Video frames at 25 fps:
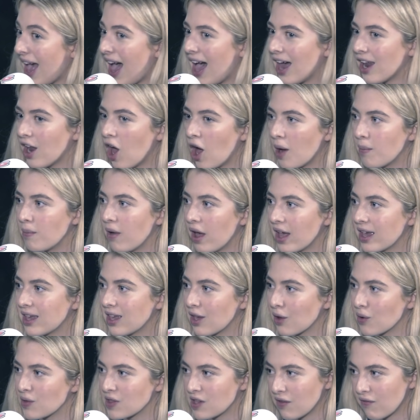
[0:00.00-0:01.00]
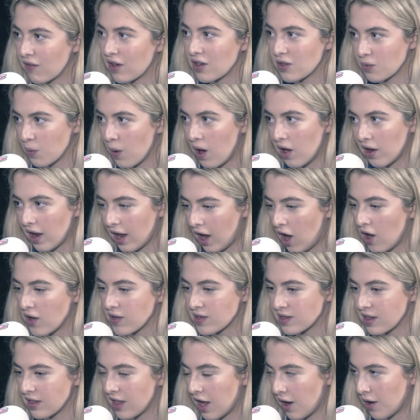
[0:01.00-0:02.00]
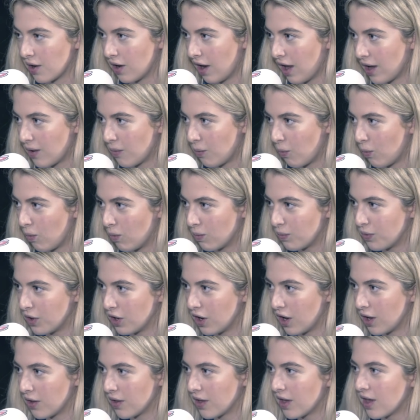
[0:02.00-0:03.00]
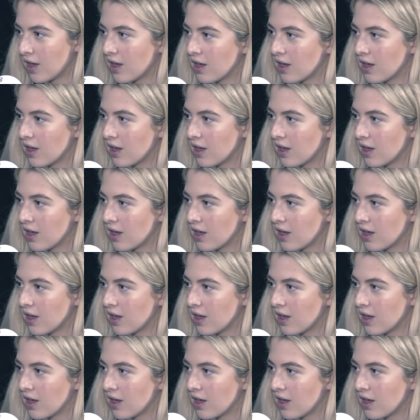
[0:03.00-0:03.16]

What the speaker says: And I'm like guilty of it as well. Like I'll sit there and like, you know,